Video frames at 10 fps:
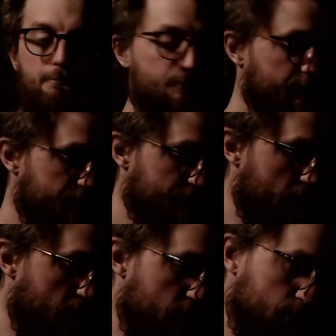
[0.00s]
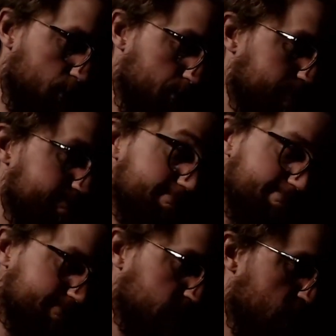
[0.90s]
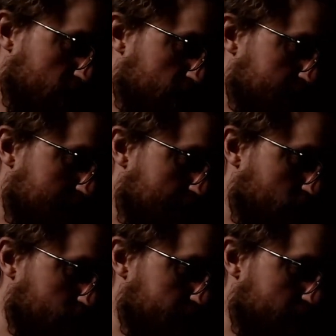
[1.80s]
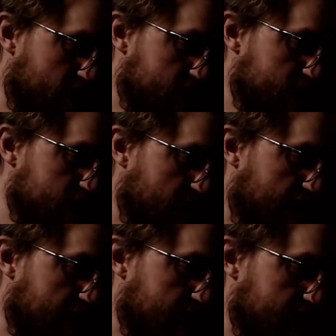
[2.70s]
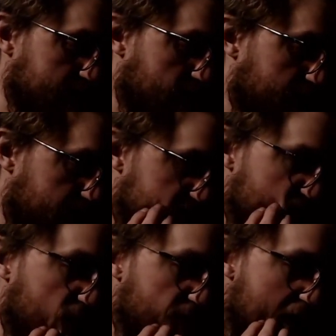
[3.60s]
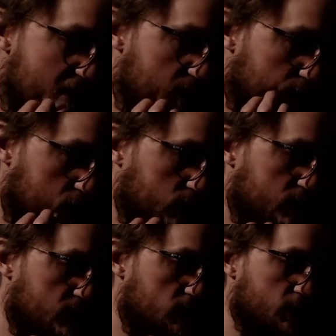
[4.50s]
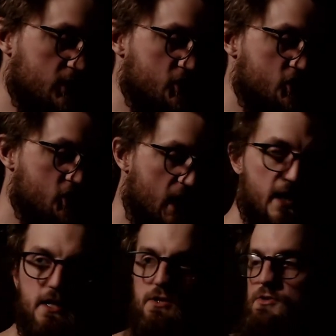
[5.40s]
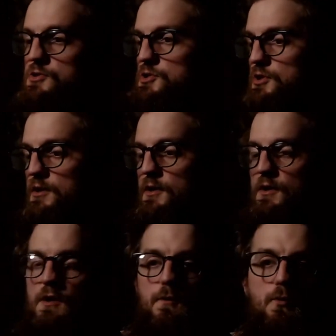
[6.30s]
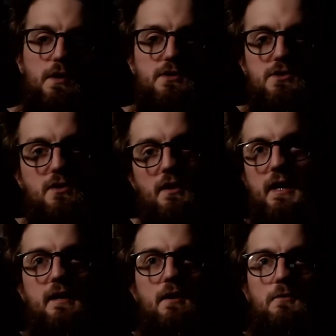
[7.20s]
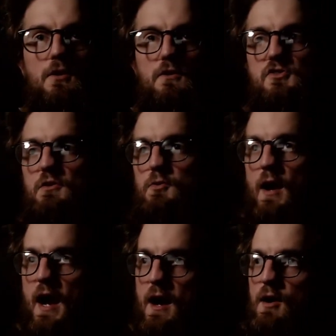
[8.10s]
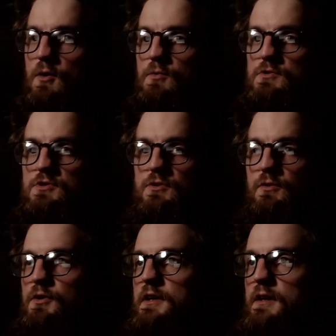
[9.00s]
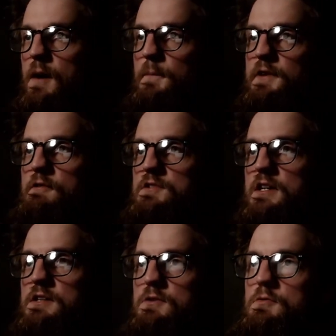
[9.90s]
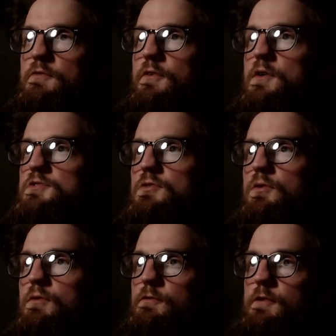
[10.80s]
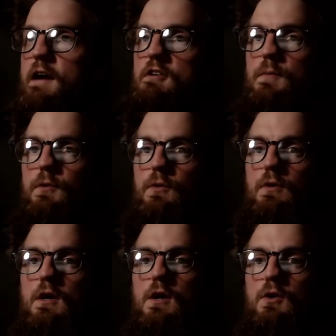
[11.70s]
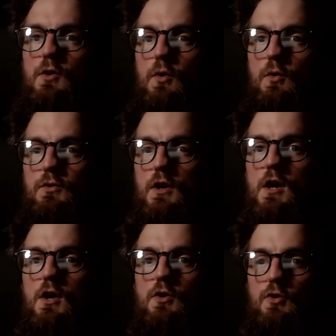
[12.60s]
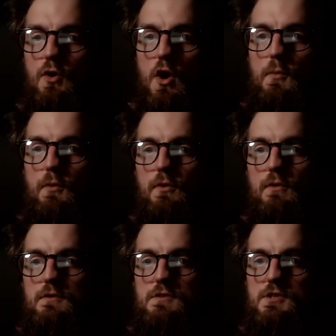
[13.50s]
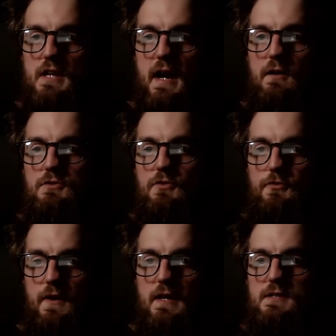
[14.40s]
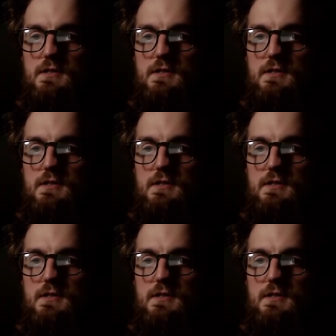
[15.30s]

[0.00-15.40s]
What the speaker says: So now there's a variable you can change, which again I'm not going to show you how. Just look it up. There is a universal variable called global scale to fit,